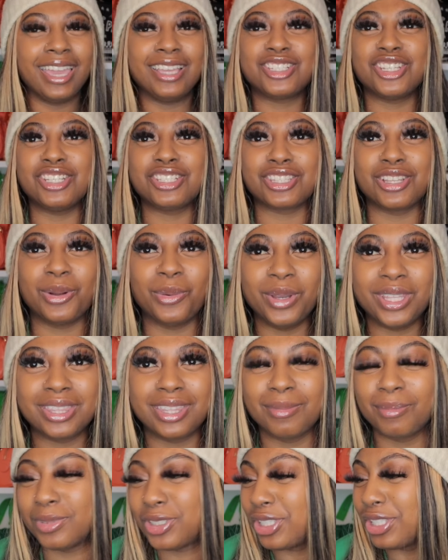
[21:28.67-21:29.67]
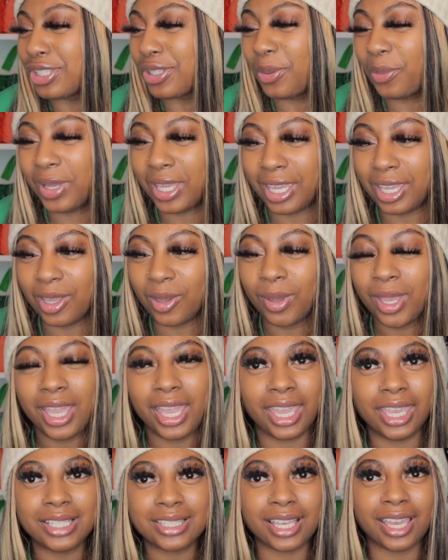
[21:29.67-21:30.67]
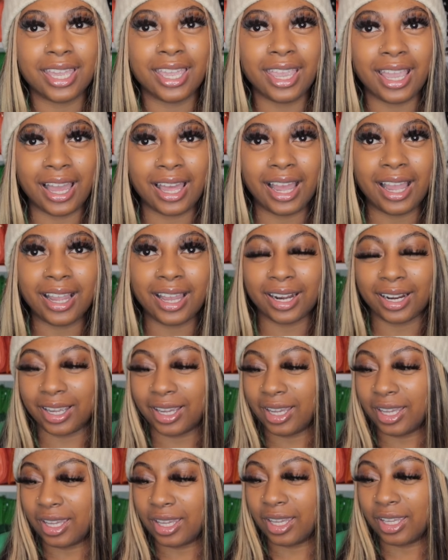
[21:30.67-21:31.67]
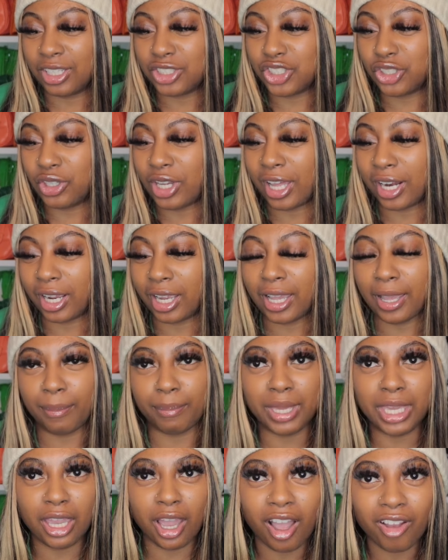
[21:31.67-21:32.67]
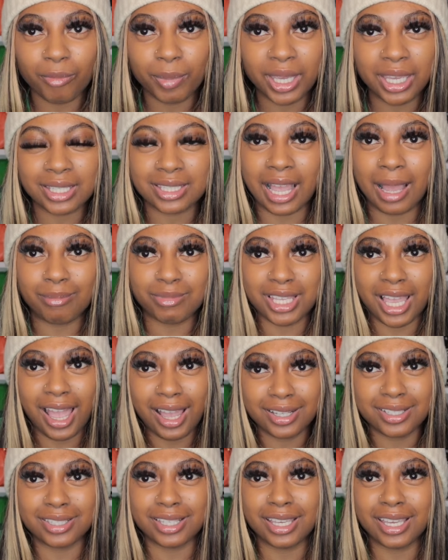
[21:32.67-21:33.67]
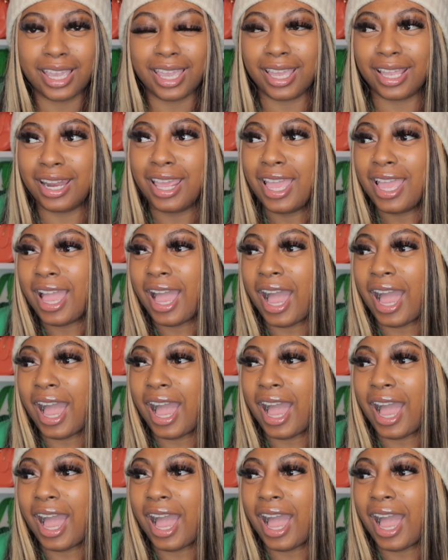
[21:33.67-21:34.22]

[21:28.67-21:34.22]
she's still with the she's still with him and he said he got i gotta cut she gotta cut me off because i'm toxic and